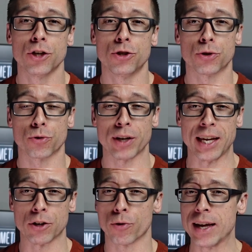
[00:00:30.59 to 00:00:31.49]
to
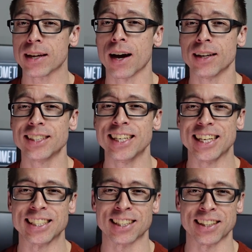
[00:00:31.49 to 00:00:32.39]
create great content
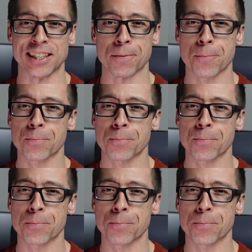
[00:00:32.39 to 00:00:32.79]
easily.